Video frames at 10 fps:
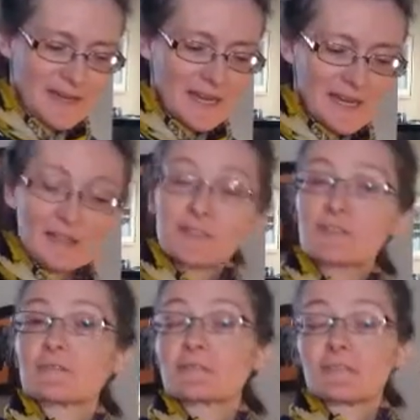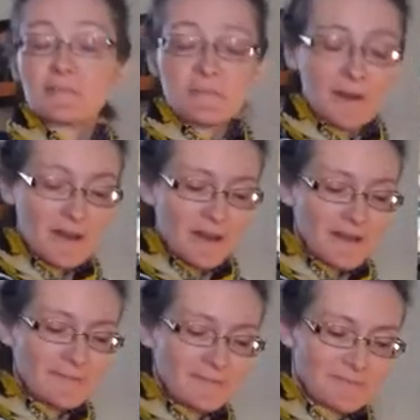again to do a different
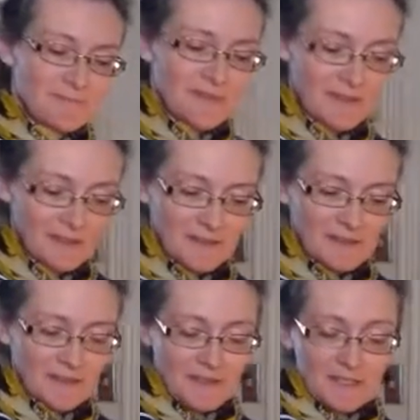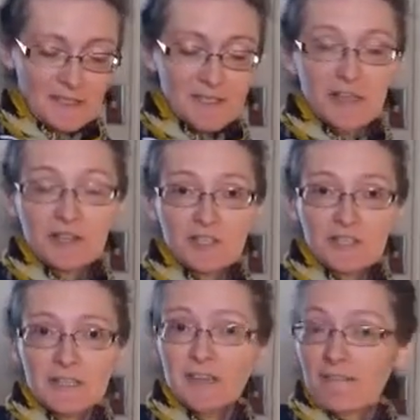pie. This is
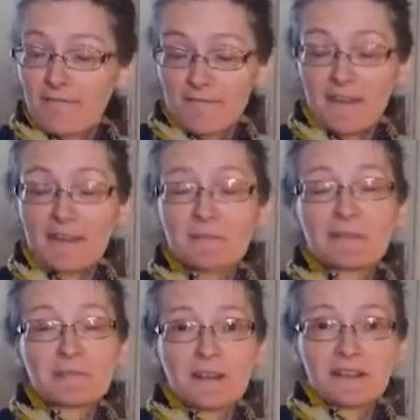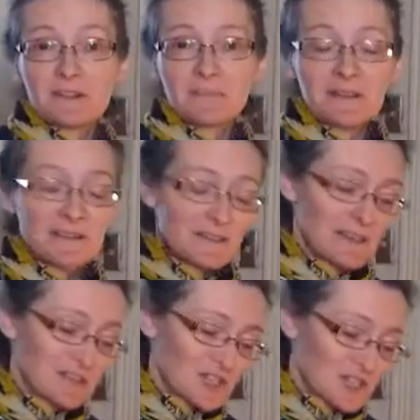actually a family recipe that
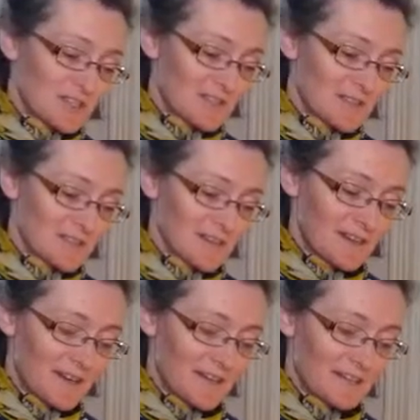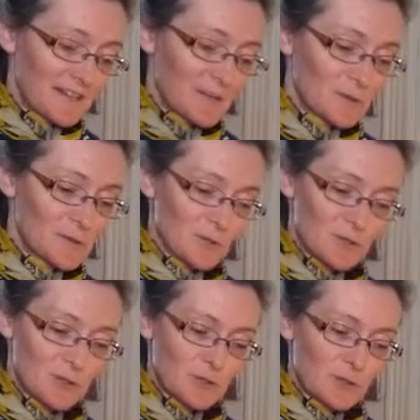I just got today,
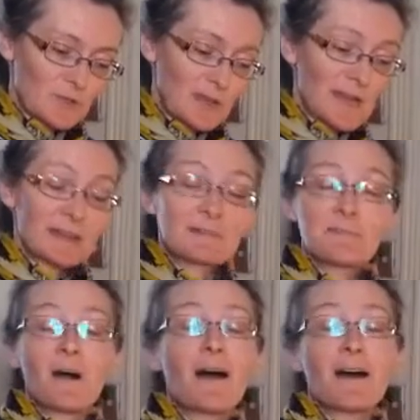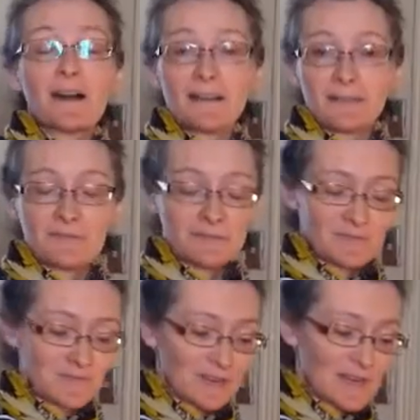tarte egg pie,
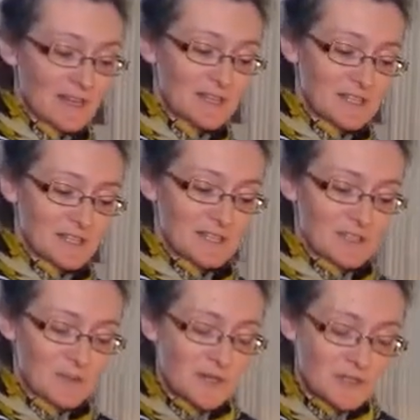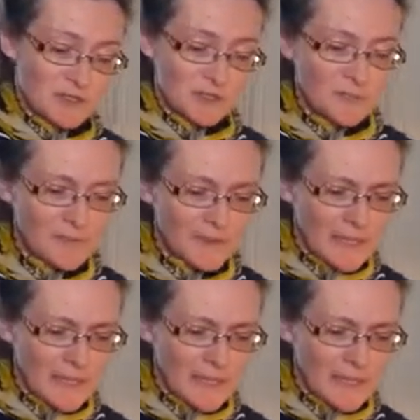a nice uh, sweet dessert.